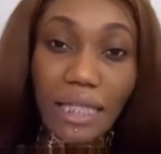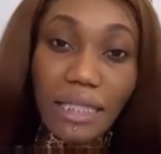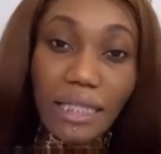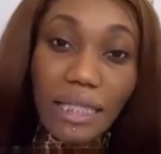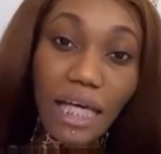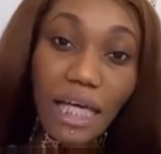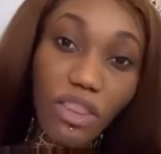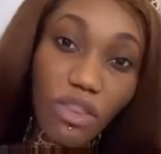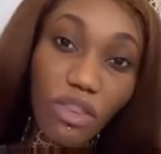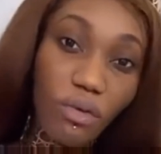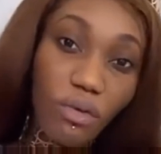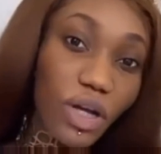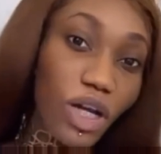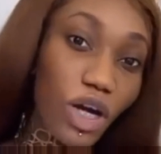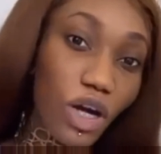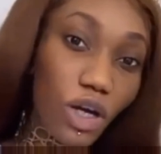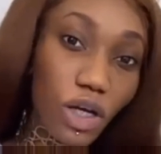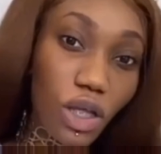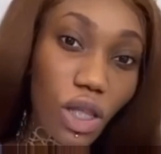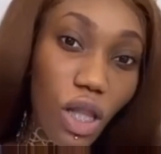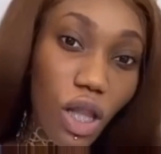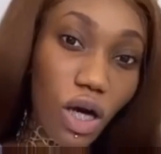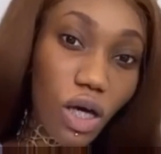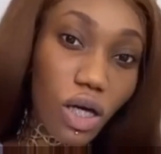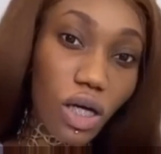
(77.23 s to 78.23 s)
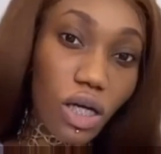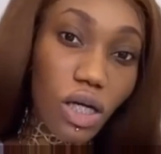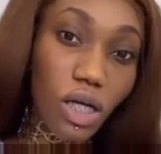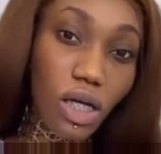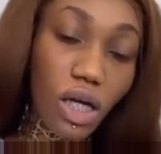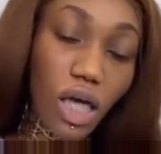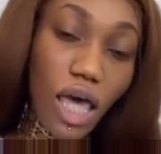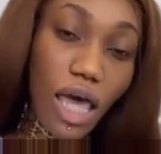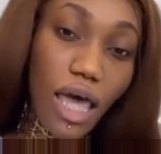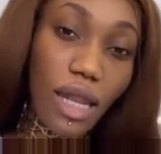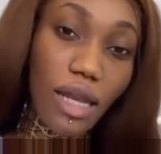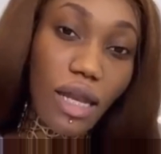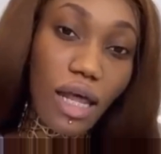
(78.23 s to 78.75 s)
And that's 3 o'clock.
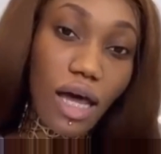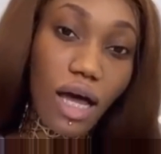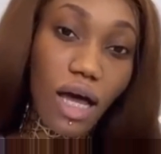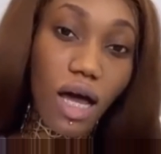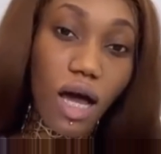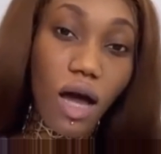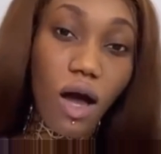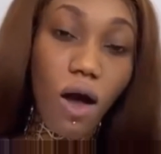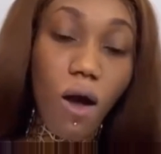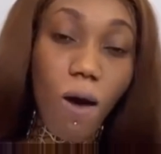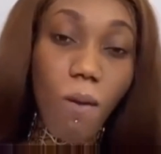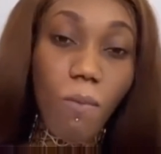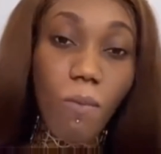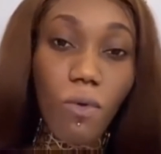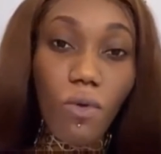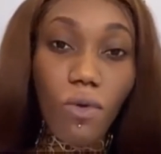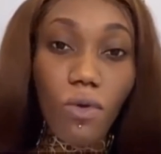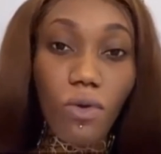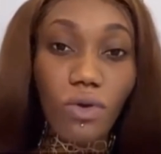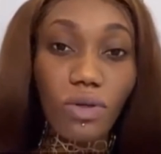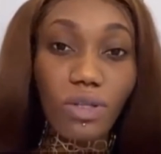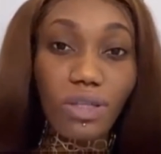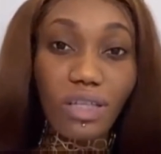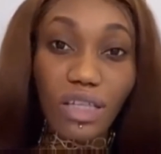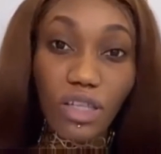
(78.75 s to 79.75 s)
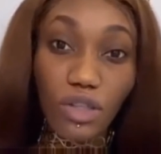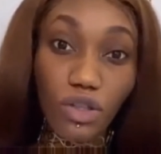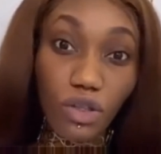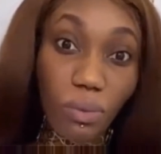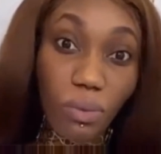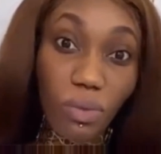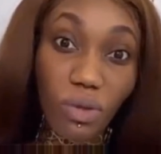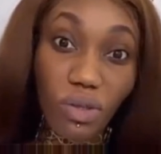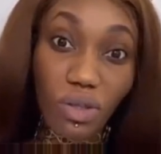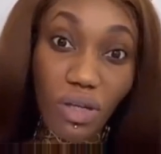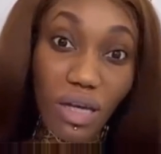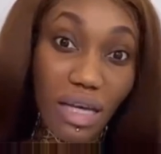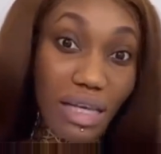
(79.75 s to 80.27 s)
And omo
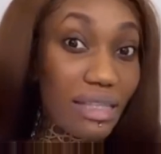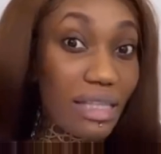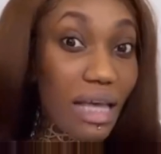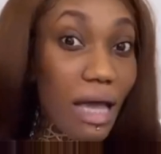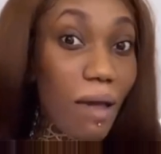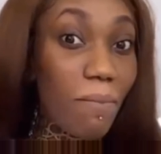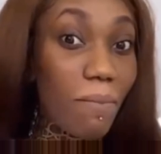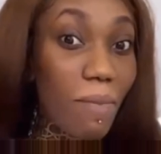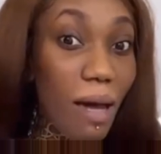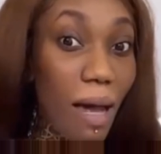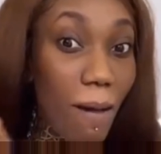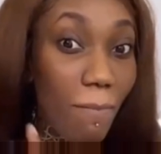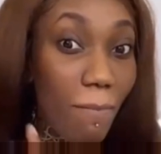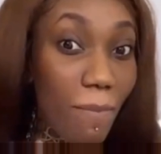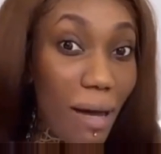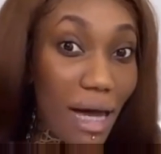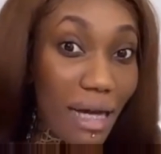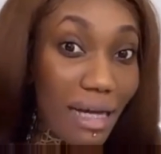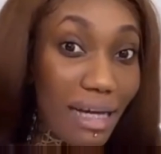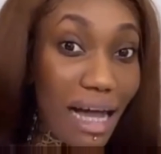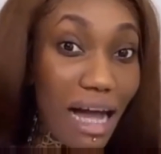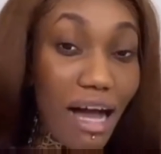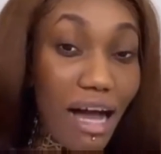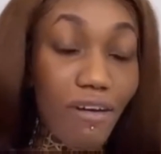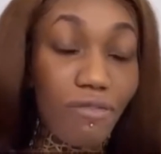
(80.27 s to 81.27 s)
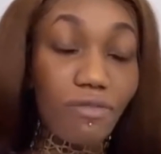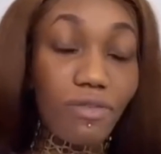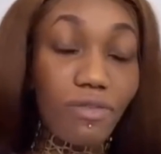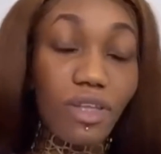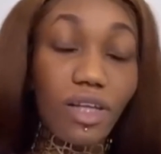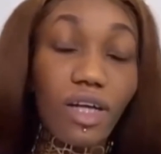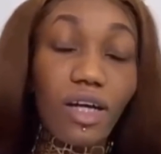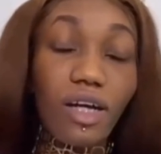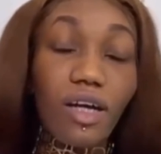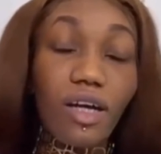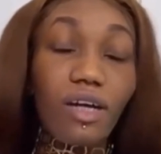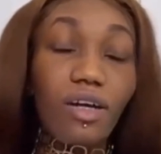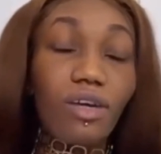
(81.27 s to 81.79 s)
denyomno esign bar back
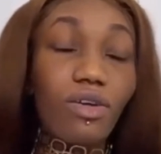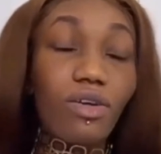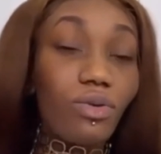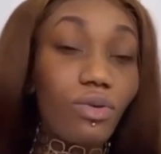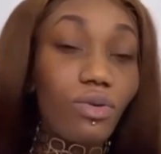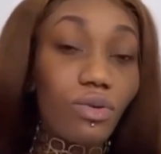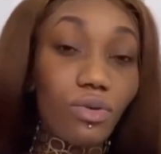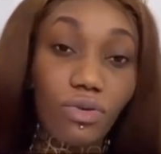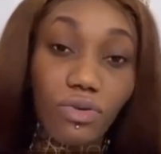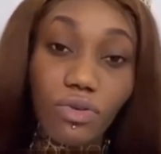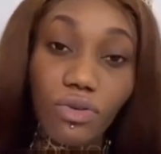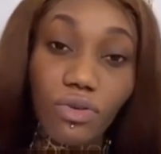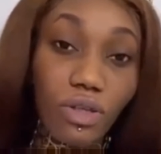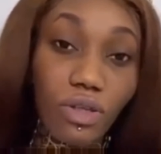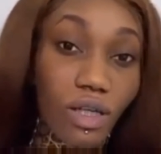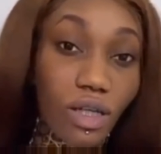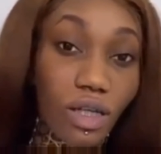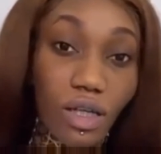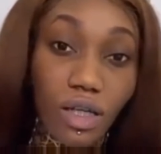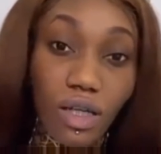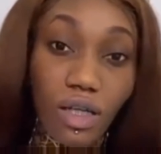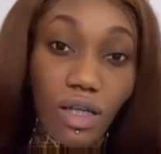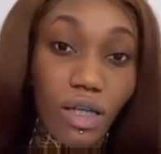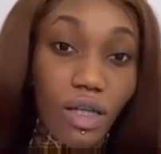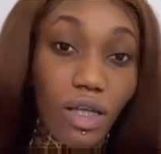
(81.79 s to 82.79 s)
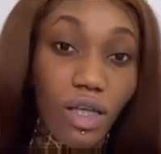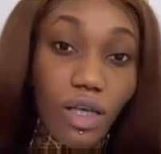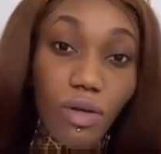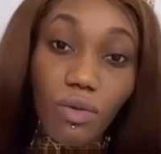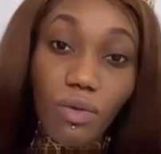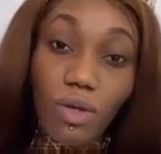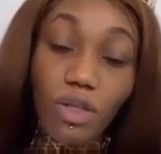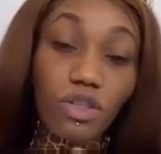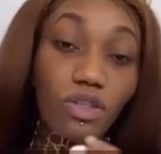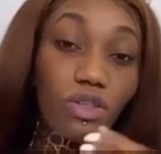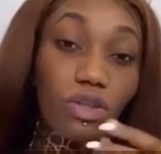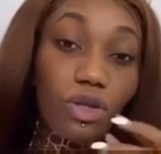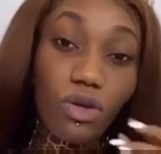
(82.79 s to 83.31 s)
after. Ooh, it
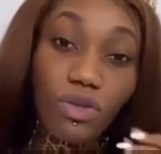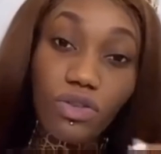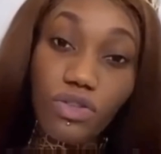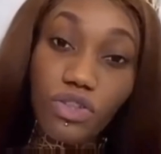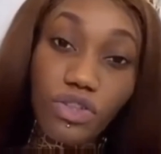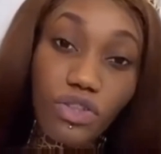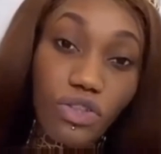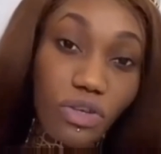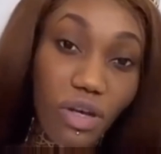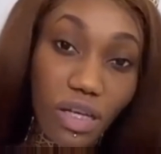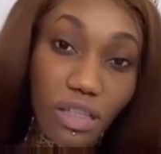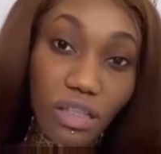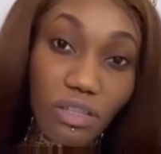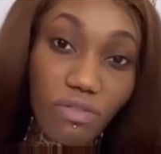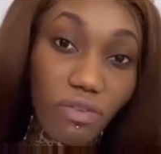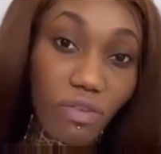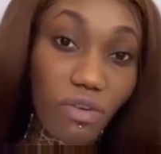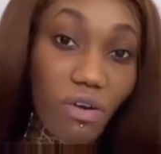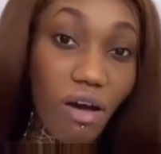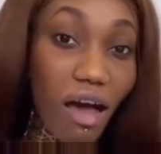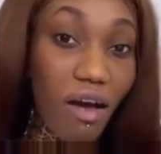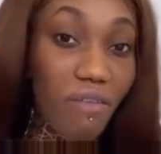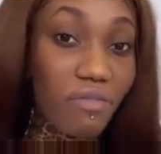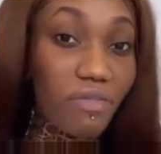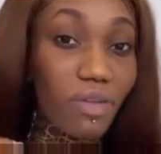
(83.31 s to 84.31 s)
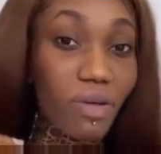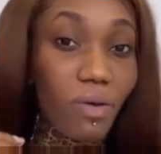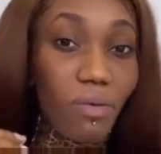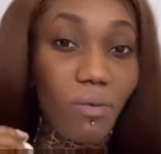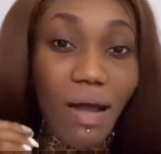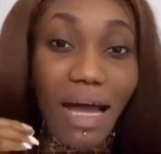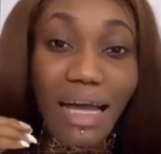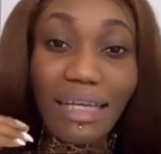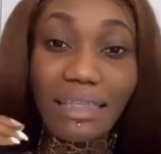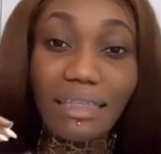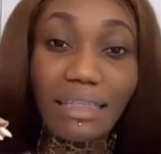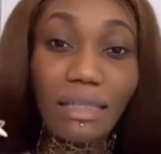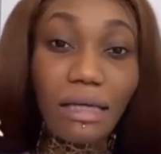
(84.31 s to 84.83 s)
was so stressful after
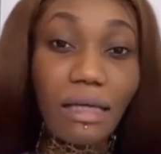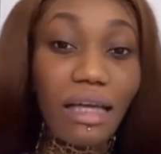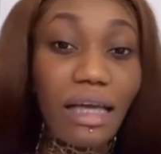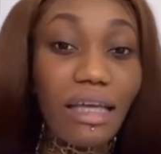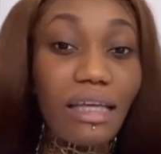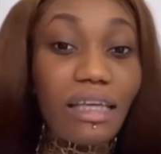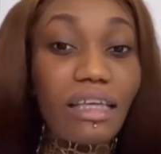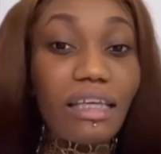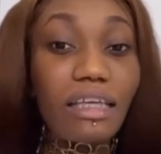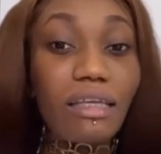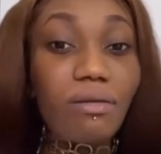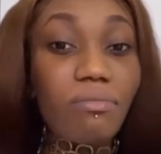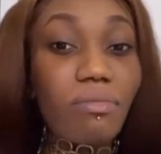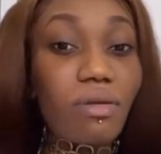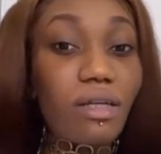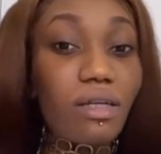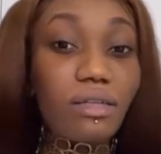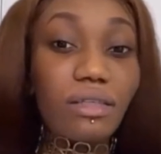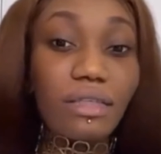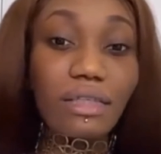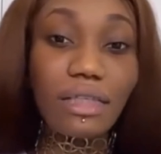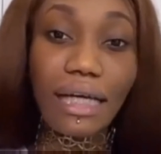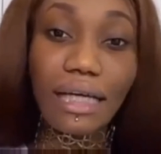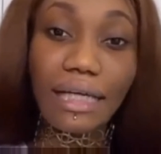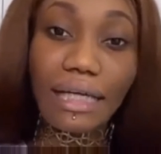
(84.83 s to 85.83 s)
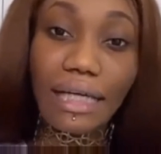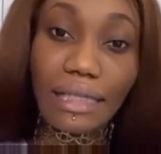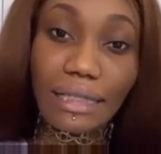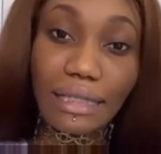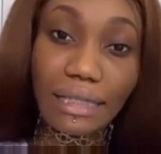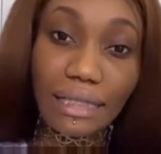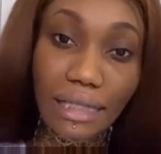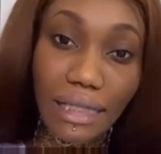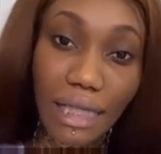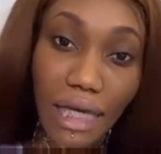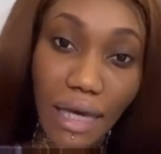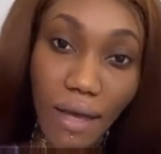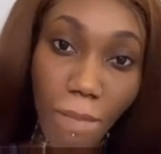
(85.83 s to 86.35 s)
writing emails like a
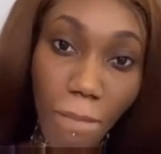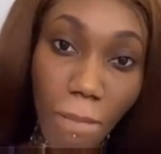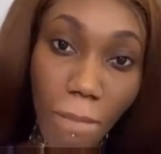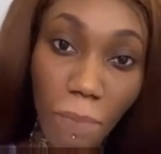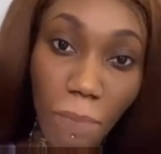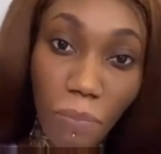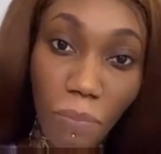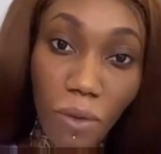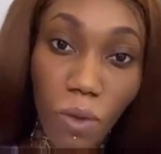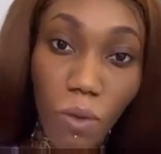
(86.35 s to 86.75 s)
CF.